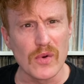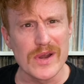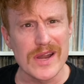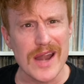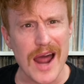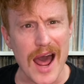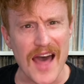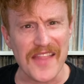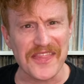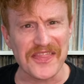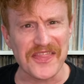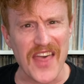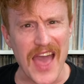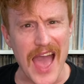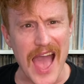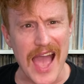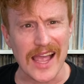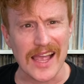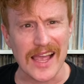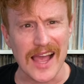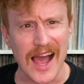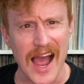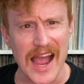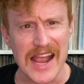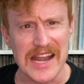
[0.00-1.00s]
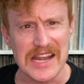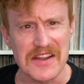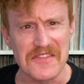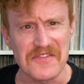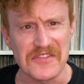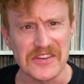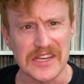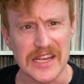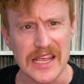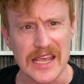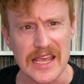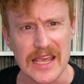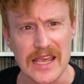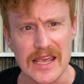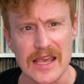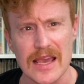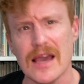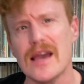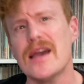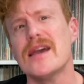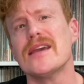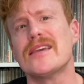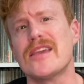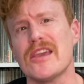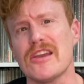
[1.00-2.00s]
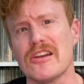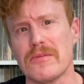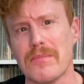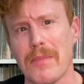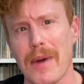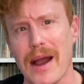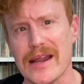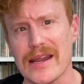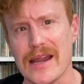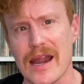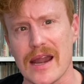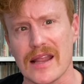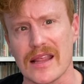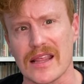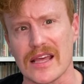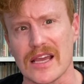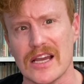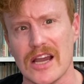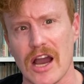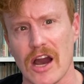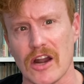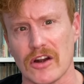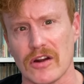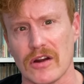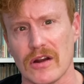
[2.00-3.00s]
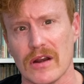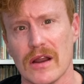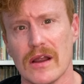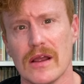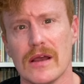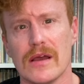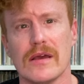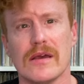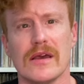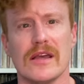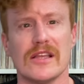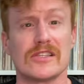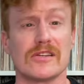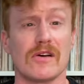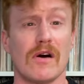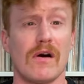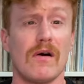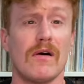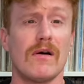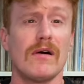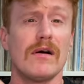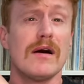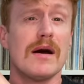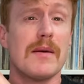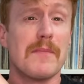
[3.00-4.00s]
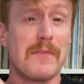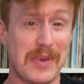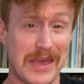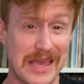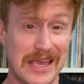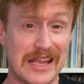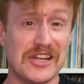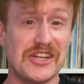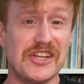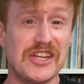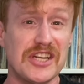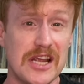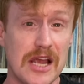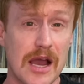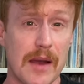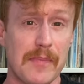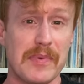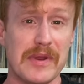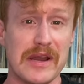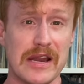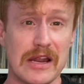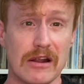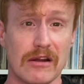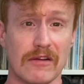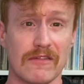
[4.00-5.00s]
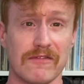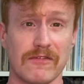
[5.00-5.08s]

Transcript: not that kind of D. Get your mind out of the gutter. It's all PG up in here,